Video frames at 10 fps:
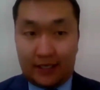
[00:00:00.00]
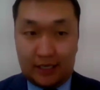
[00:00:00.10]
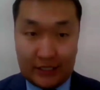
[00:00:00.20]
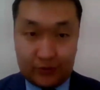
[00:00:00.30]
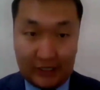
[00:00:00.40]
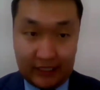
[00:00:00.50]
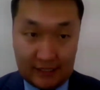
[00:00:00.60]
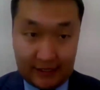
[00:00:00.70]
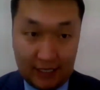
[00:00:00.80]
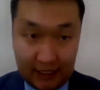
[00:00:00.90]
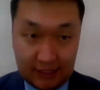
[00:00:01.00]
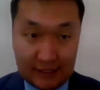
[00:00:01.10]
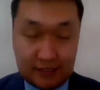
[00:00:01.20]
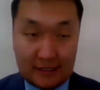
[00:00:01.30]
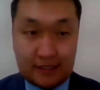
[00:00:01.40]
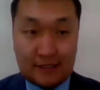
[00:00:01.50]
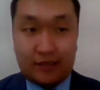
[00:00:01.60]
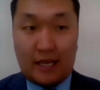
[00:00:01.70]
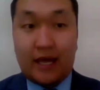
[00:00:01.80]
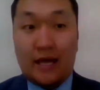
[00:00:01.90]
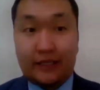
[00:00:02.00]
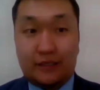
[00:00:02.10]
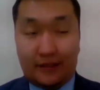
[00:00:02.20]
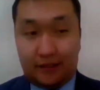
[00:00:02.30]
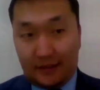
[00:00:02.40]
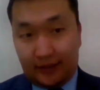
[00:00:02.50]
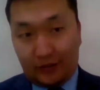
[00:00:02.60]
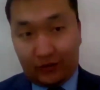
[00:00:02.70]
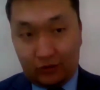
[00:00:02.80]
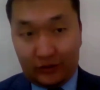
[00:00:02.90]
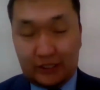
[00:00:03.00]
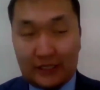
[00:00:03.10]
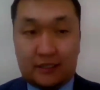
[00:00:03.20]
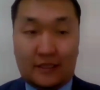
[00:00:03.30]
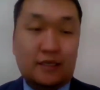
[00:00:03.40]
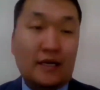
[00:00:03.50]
as well as texts and content.